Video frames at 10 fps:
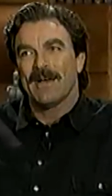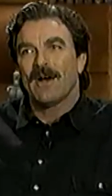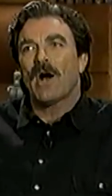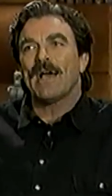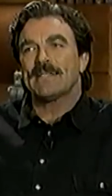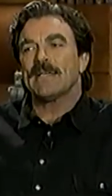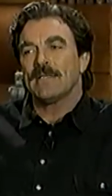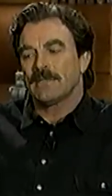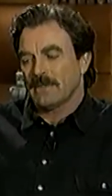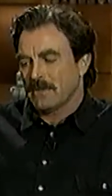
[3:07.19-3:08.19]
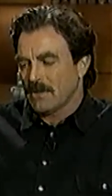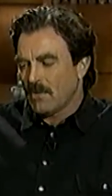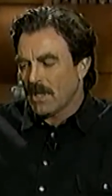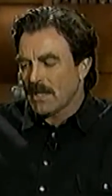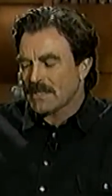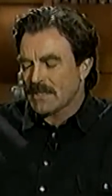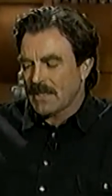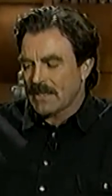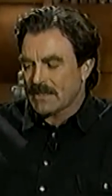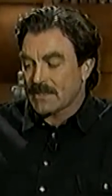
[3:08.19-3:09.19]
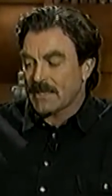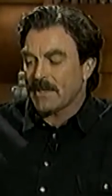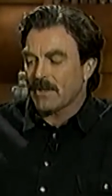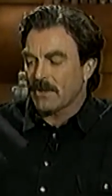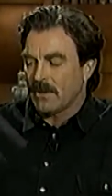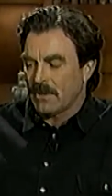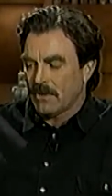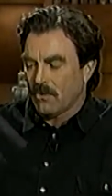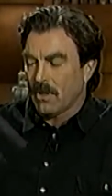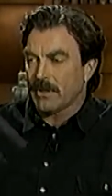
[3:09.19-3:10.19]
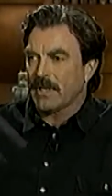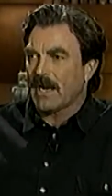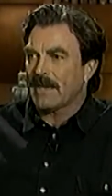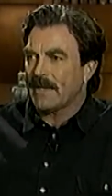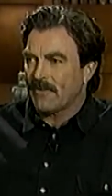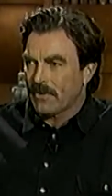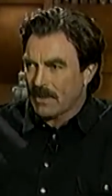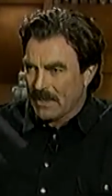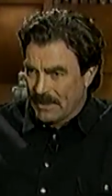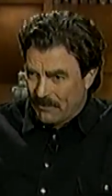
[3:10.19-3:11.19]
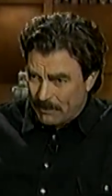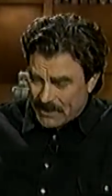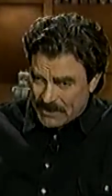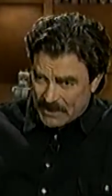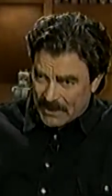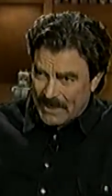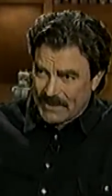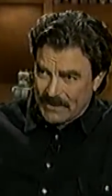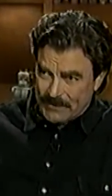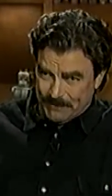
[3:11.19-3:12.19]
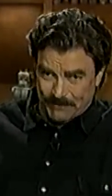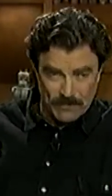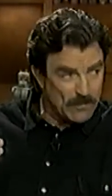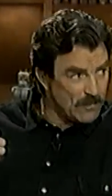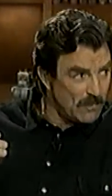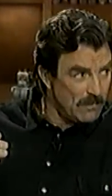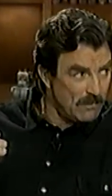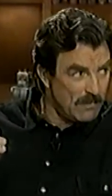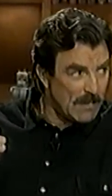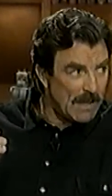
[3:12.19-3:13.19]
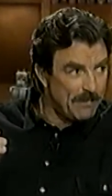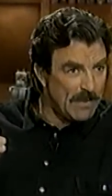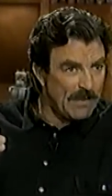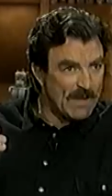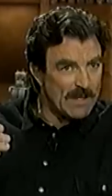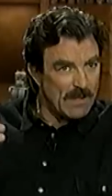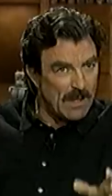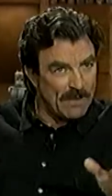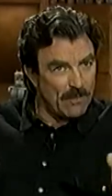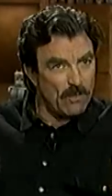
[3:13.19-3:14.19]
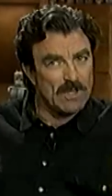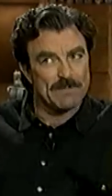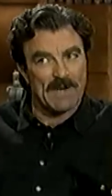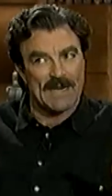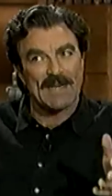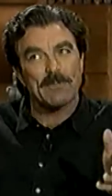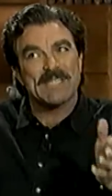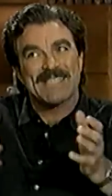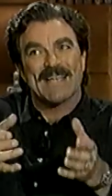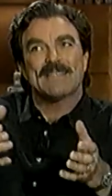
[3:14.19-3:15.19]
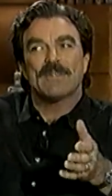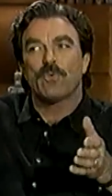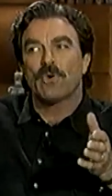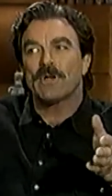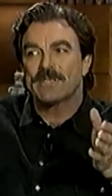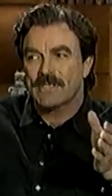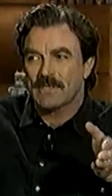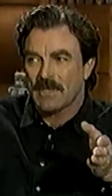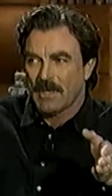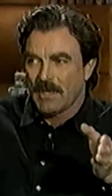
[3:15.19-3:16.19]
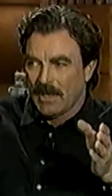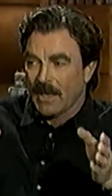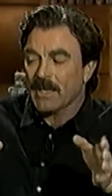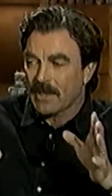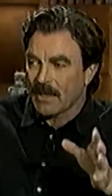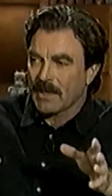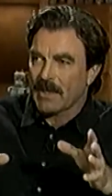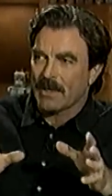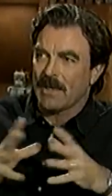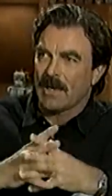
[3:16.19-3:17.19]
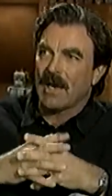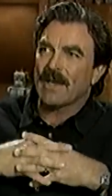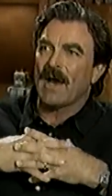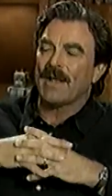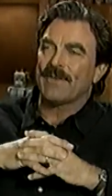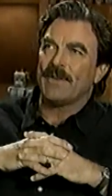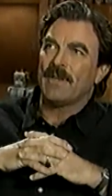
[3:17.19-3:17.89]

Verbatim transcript: Why don't you tell I us did. about that? Well, it's a, it's a singular award that I'd never, I'd never been selected. I've, I've gotten a lot of awards, but oh, yeah. I'd never been selected the worst anything. And, and I got